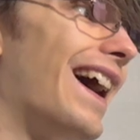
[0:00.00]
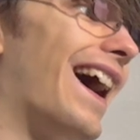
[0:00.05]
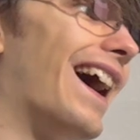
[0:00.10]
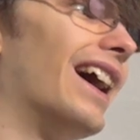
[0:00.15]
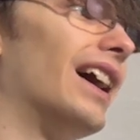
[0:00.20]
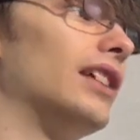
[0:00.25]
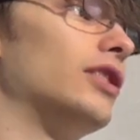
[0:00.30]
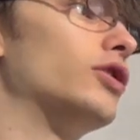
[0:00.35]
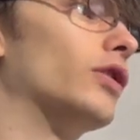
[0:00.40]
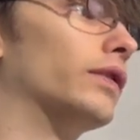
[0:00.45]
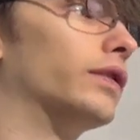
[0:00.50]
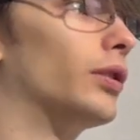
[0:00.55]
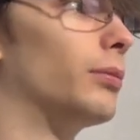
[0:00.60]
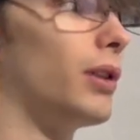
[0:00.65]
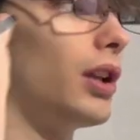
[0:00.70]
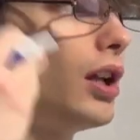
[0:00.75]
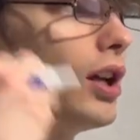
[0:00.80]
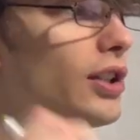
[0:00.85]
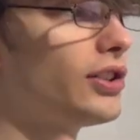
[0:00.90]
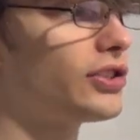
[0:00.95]
And from
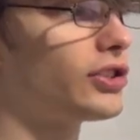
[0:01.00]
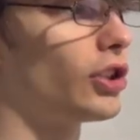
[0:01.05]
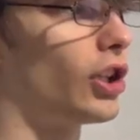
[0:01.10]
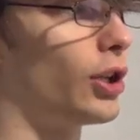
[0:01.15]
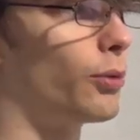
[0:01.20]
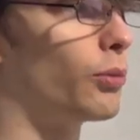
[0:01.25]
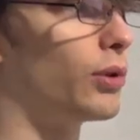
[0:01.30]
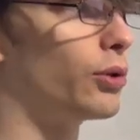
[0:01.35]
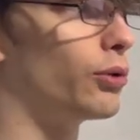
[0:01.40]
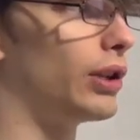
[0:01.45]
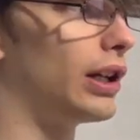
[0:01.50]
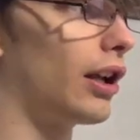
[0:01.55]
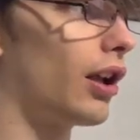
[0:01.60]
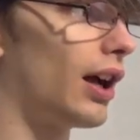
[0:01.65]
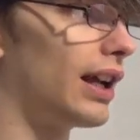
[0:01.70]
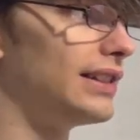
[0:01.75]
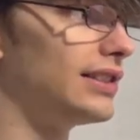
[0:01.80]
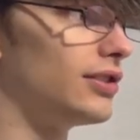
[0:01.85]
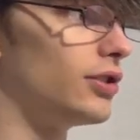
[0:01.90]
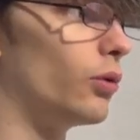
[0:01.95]
last time, we
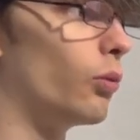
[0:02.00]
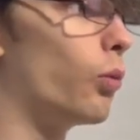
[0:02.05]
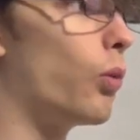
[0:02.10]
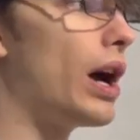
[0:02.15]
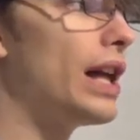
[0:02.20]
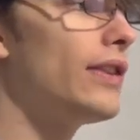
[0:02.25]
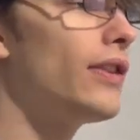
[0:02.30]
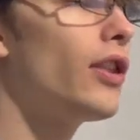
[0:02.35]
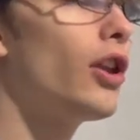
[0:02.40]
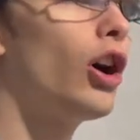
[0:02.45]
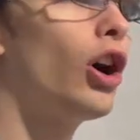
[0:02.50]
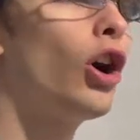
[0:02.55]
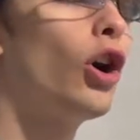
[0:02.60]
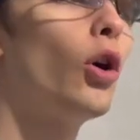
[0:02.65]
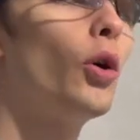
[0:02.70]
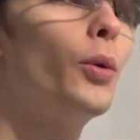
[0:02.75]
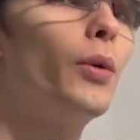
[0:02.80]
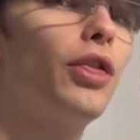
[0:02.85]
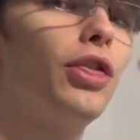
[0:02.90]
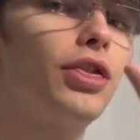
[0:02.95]
realized that when the
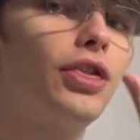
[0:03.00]
whole